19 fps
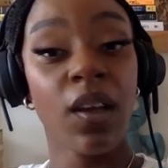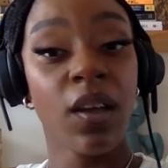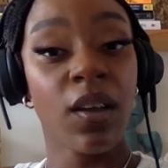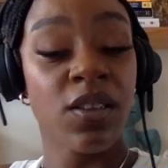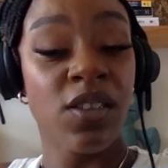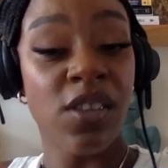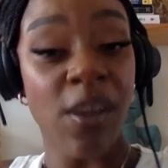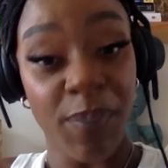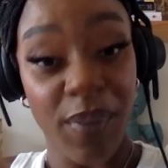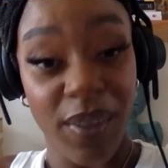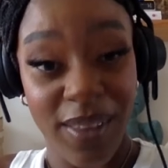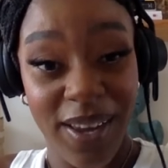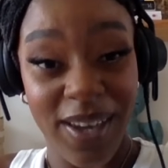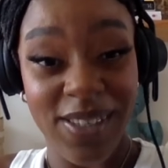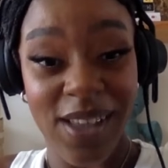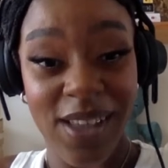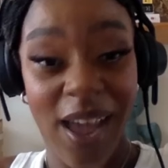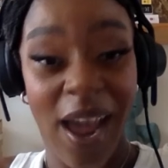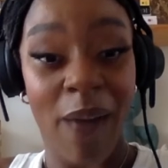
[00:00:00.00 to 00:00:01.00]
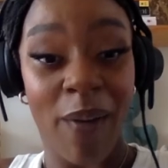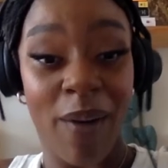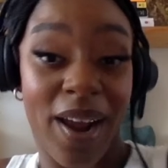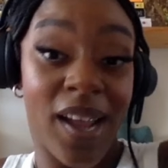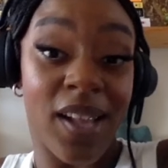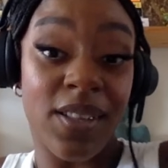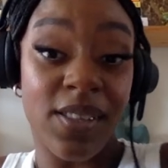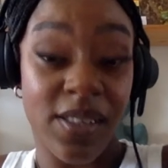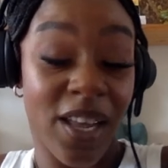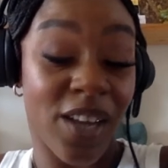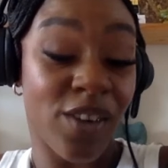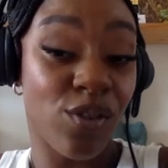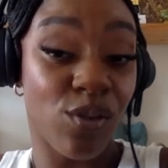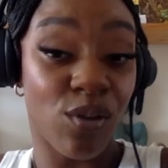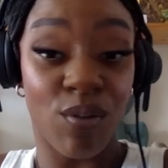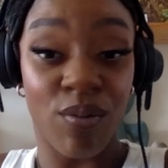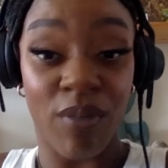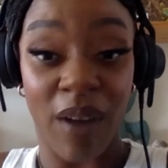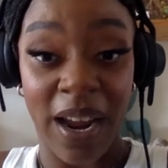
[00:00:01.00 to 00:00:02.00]
something that is our
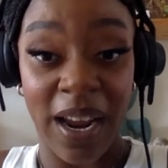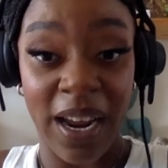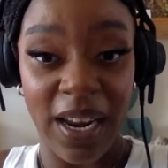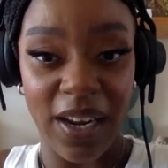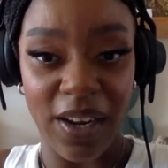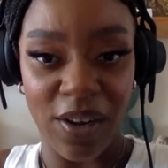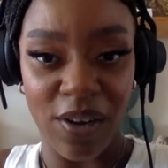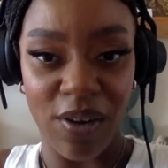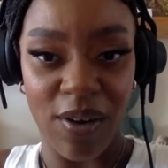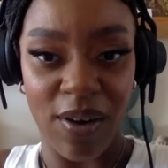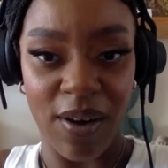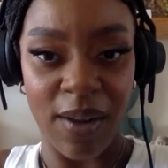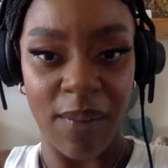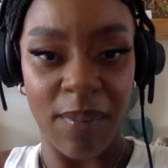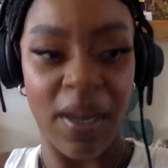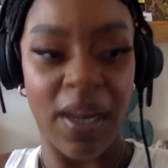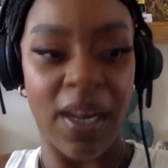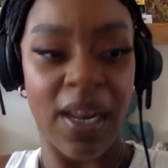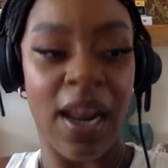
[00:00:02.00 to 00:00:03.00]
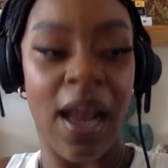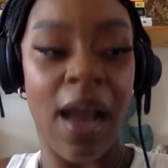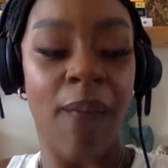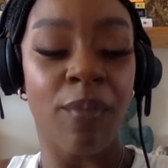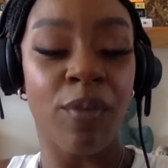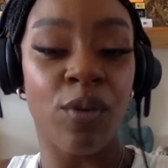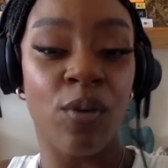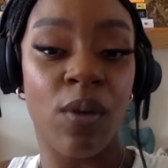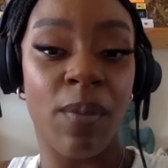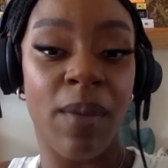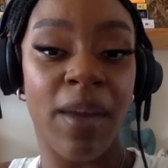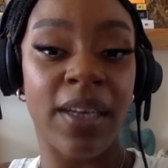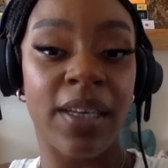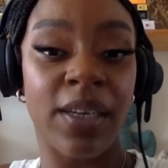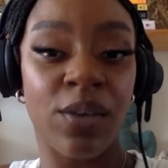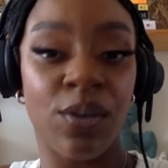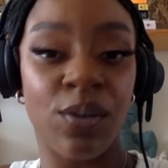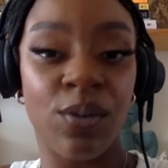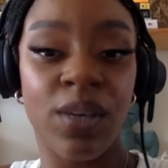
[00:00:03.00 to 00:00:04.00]
ancestral right. You know what I mean? And I'm doing my
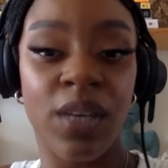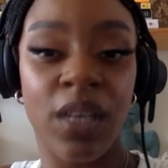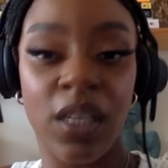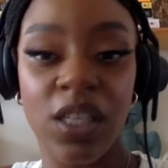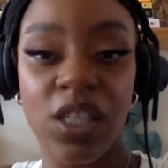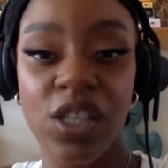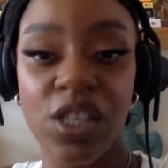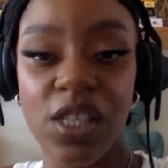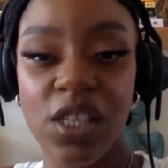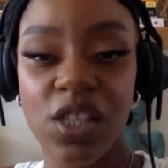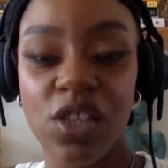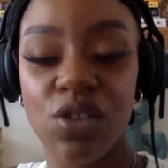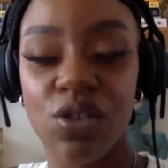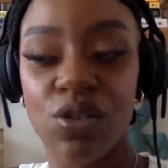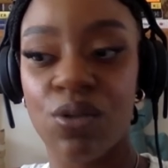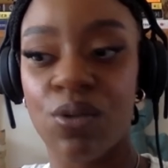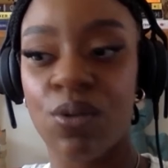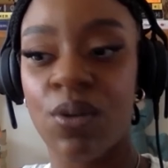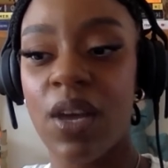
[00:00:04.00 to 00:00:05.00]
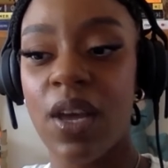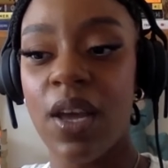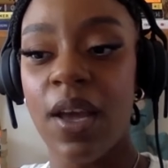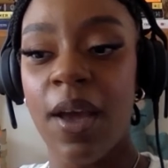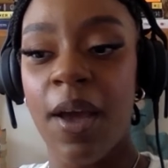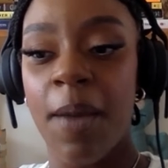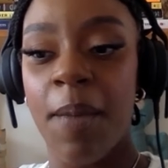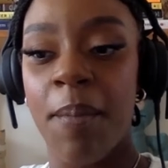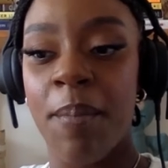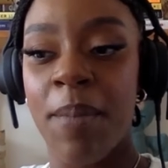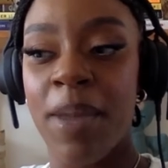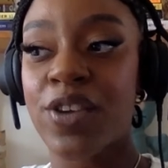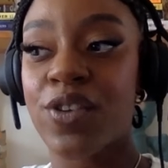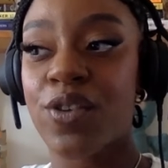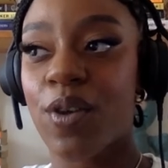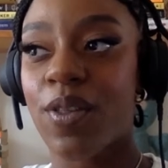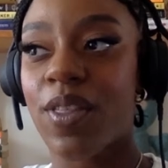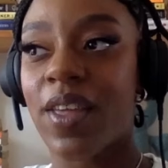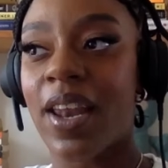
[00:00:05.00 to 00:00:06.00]
due diligence to make
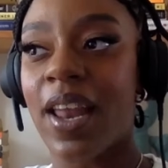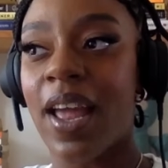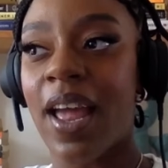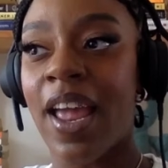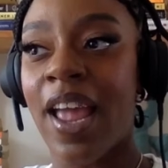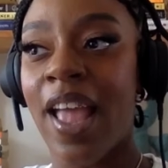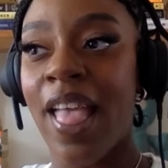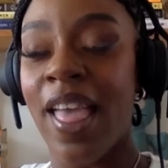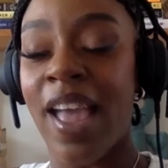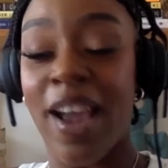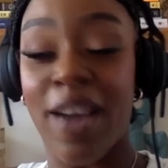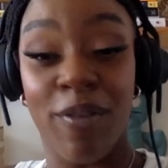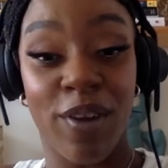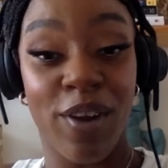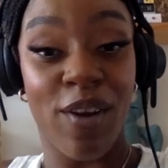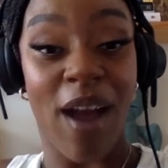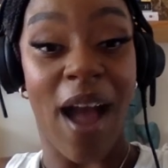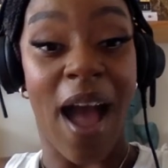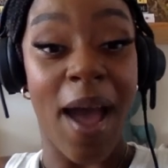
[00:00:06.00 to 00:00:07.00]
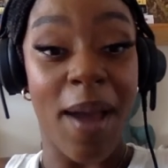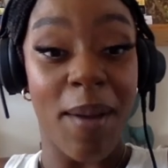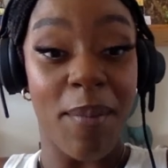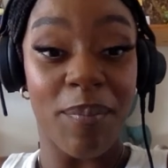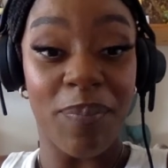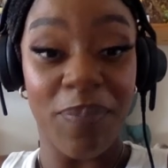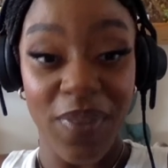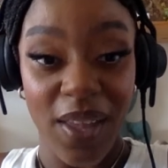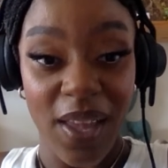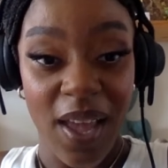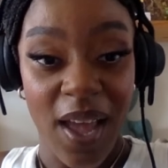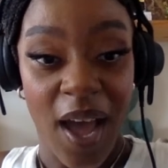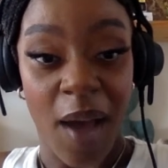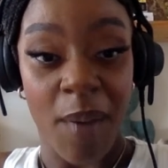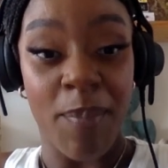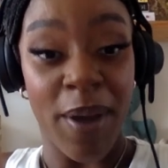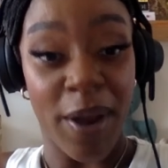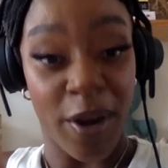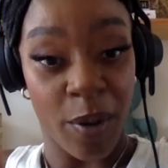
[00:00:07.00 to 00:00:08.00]
sure that every year I'm a
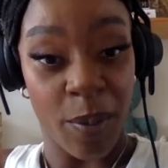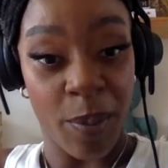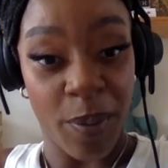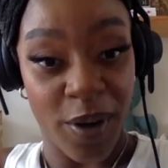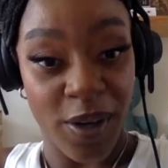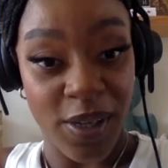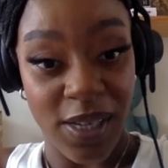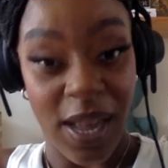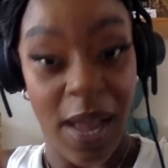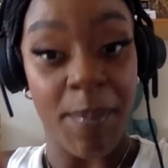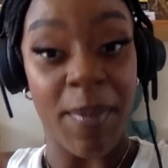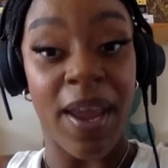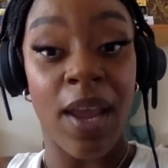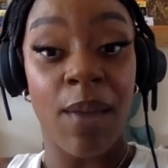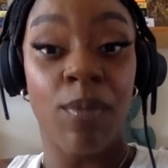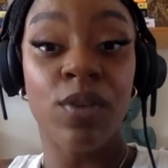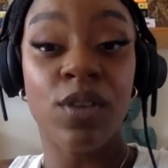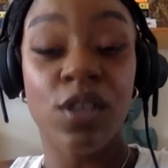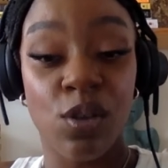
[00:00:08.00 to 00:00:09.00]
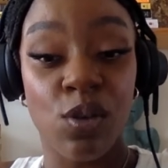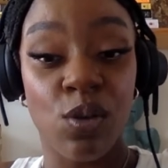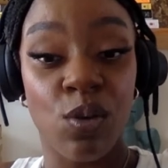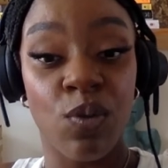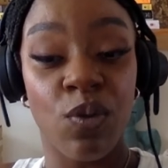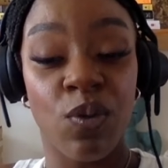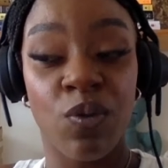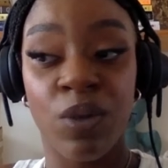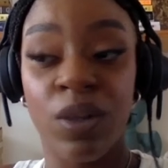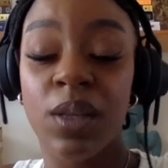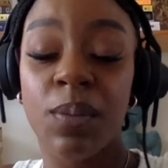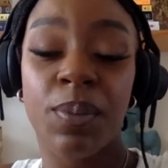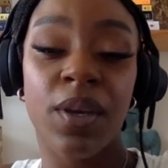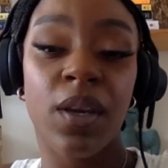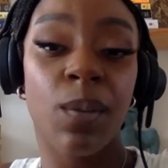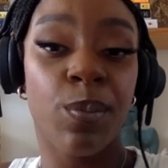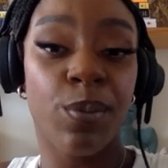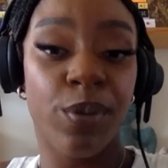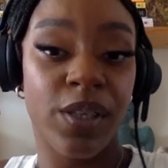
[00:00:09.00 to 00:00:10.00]
better person. I'm able to really be
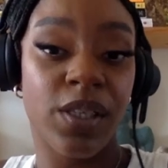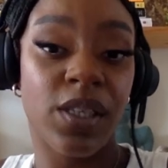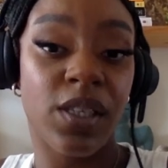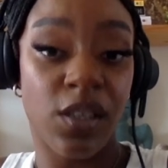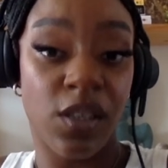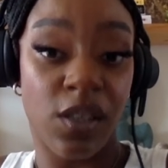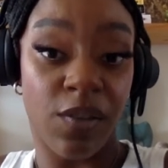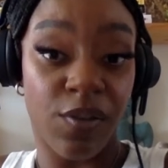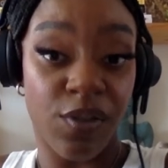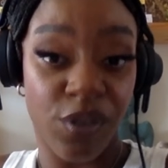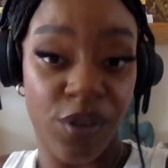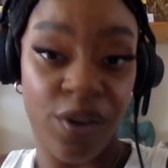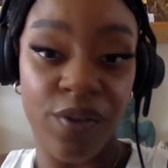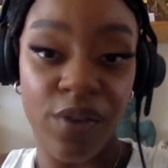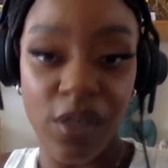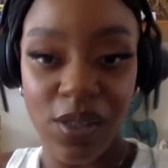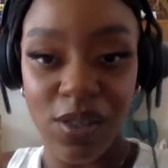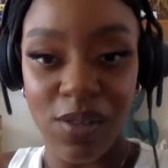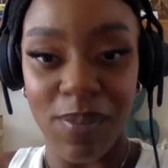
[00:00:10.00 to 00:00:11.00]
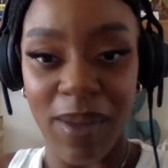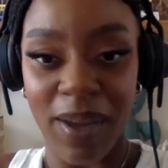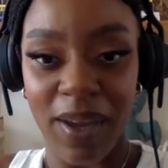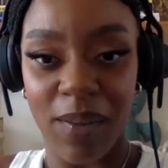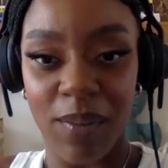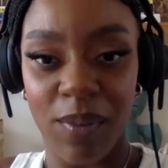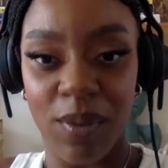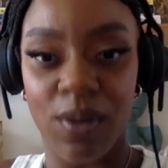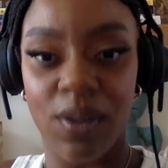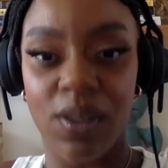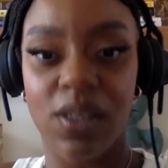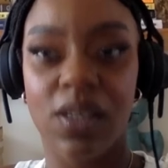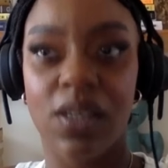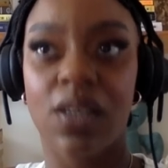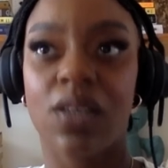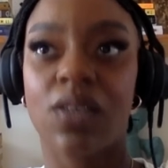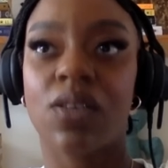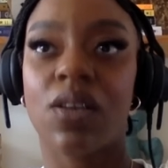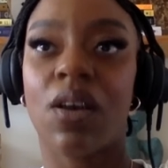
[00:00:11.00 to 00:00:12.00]
a priestess of service to my community.
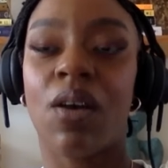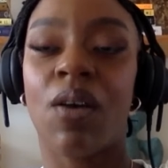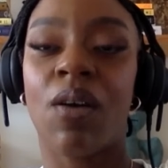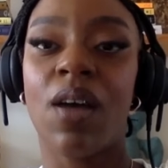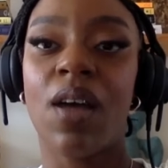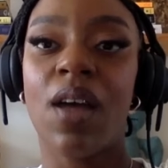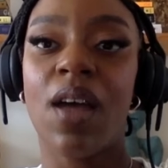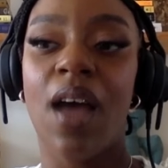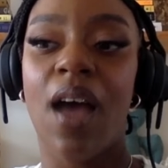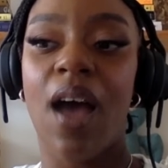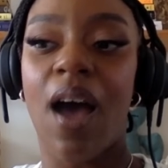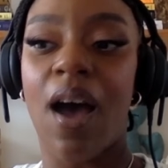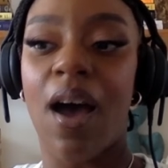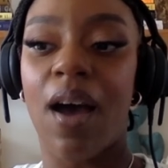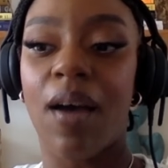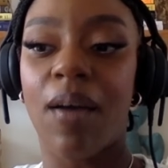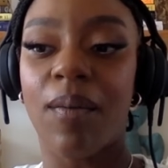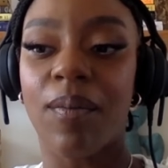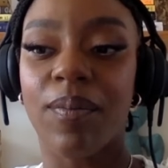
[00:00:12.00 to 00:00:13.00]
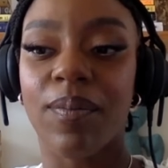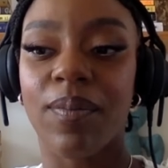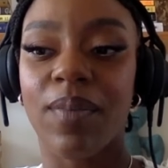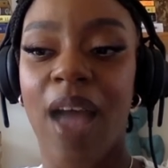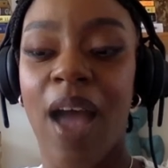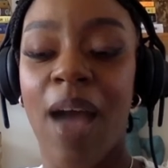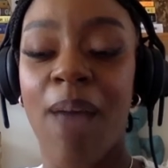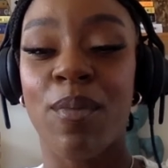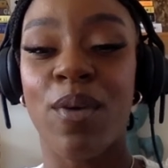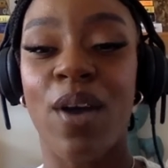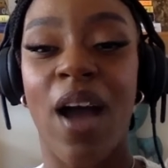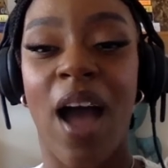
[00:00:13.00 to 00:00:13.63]
So I'm